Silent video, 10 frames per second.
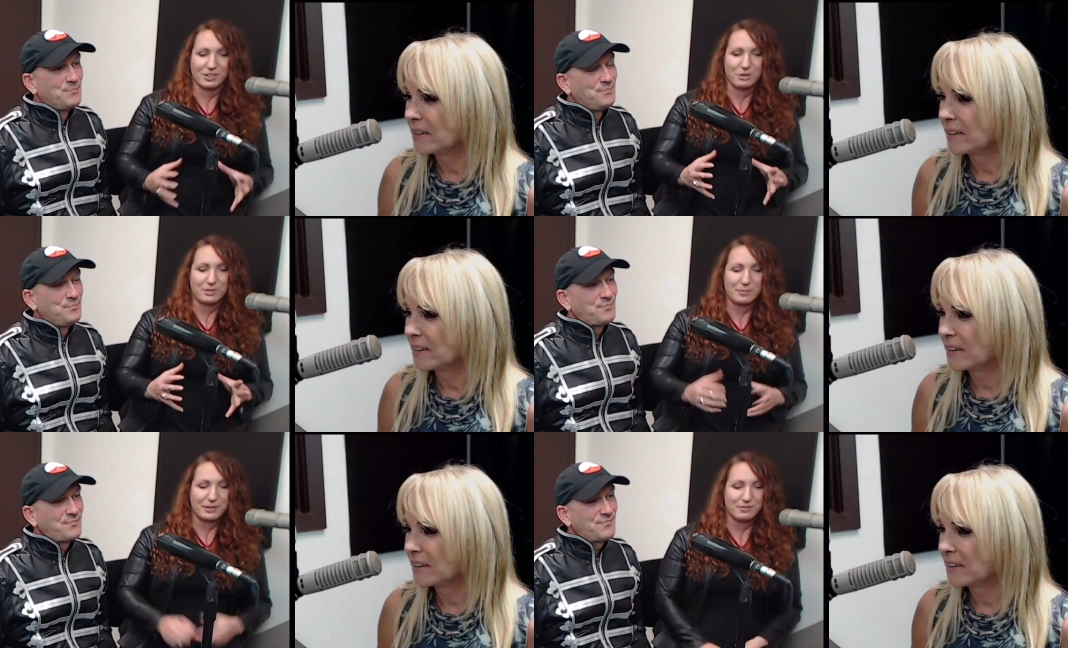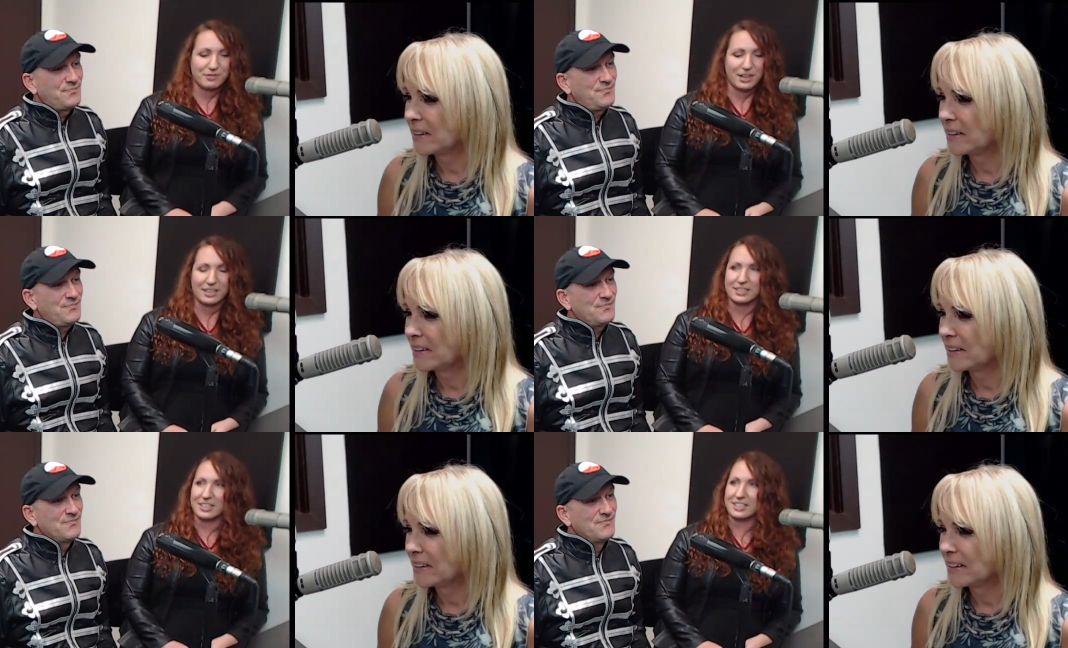Speaker 1: grouped up in the front.
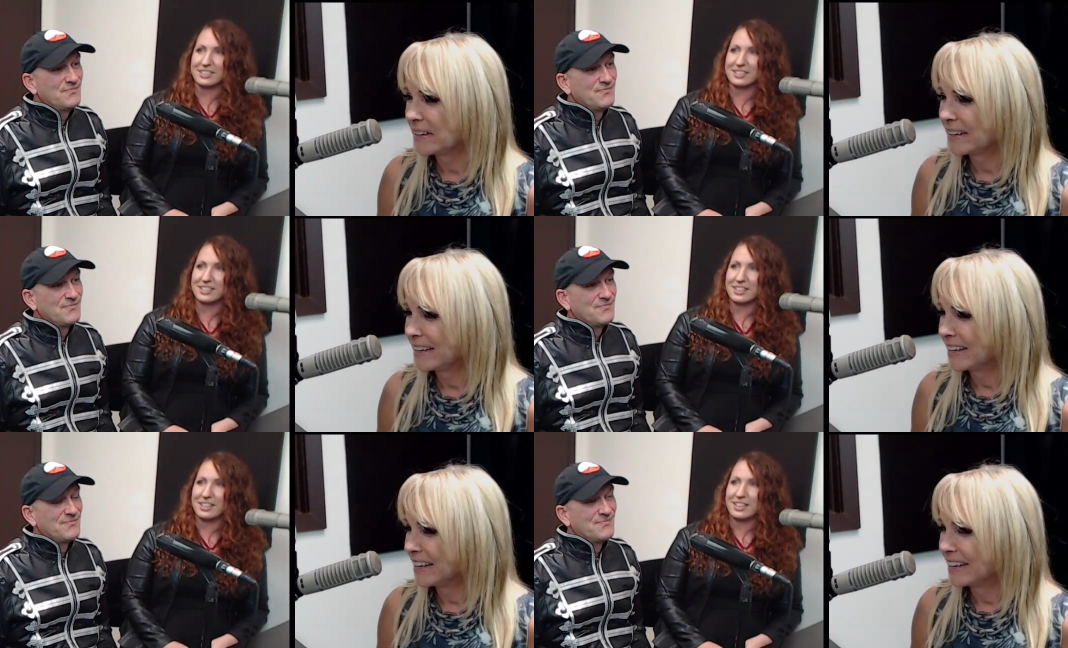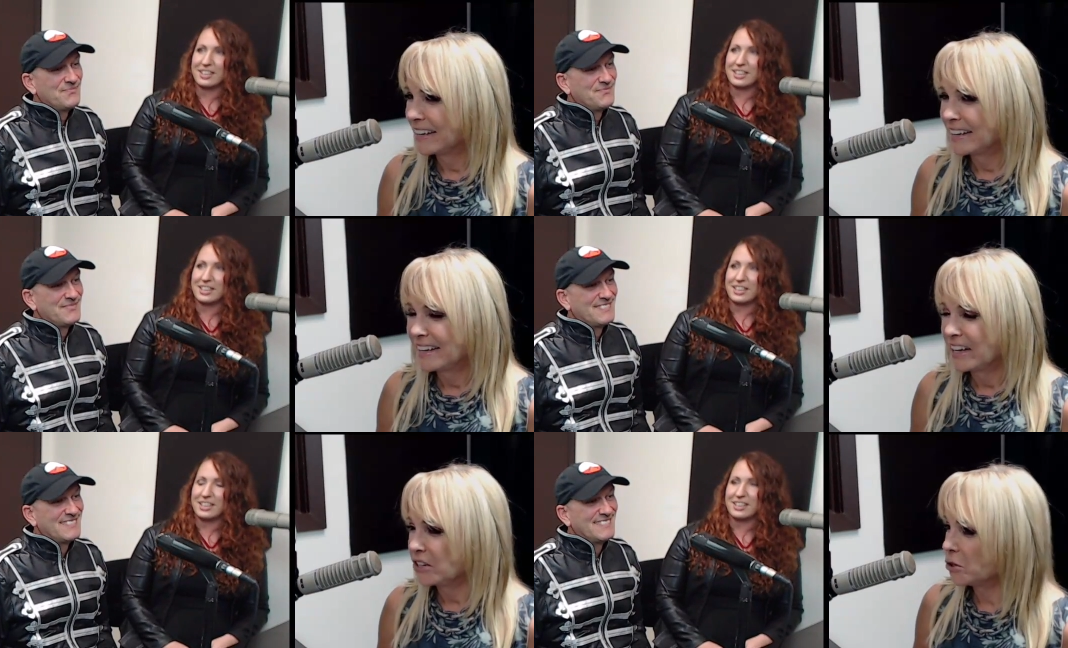and oh,
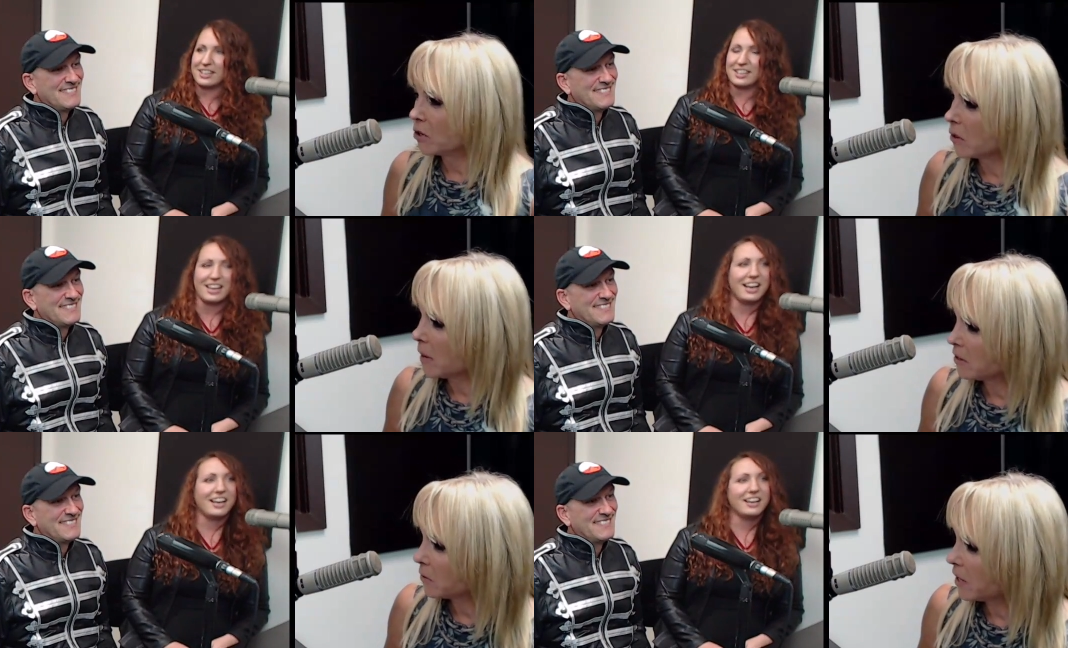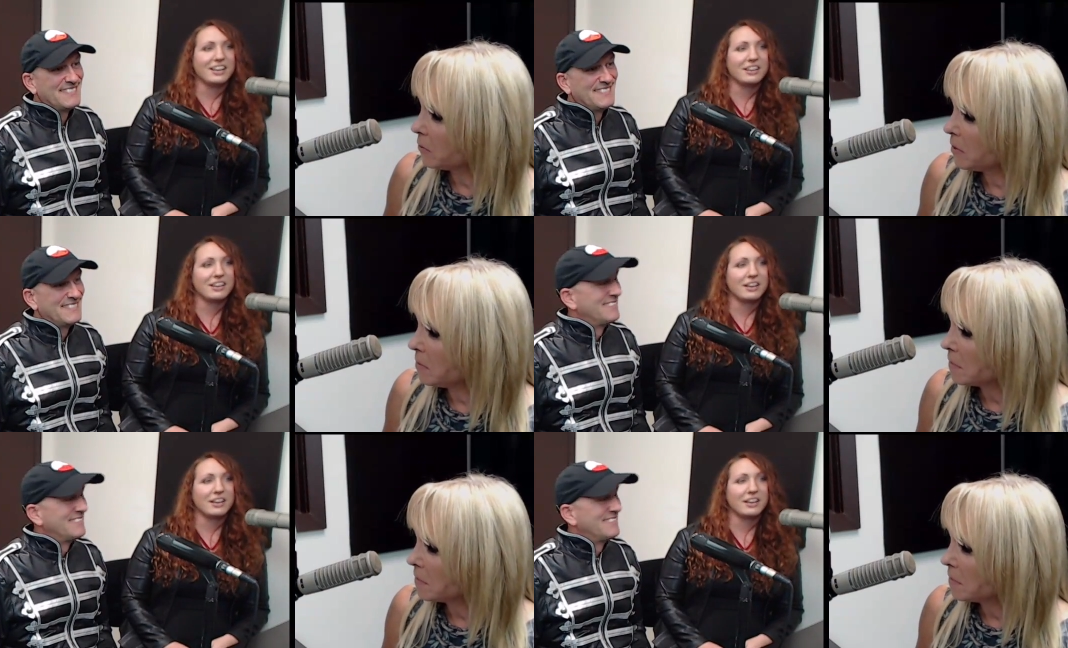You don't go out in the crowd with them?